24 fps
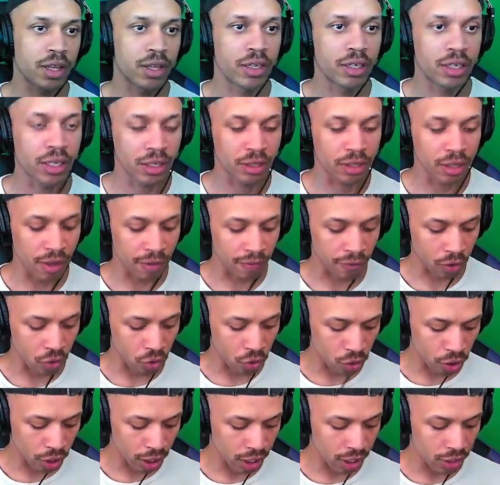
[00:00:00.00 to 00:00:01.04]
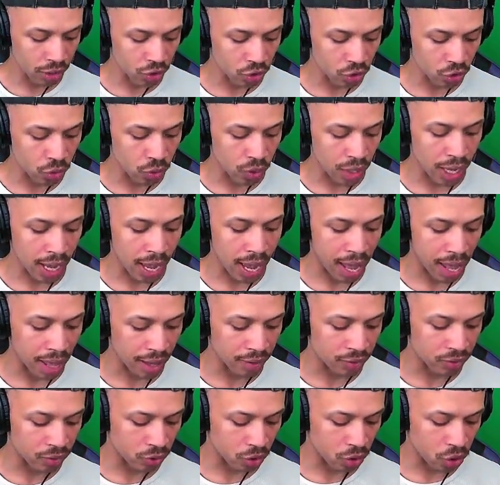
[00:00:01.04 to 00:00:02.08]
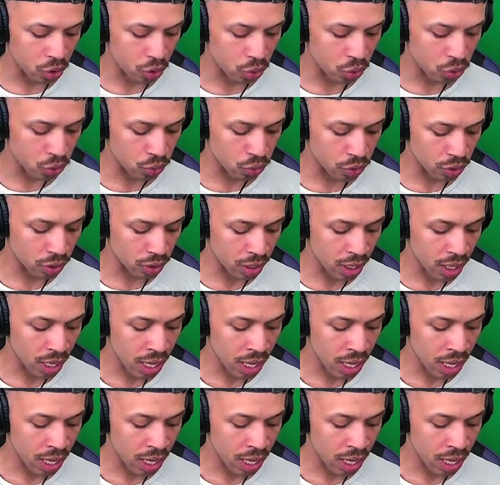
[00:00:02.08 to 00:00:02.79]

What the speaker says: Dusk of Accordia, so he has those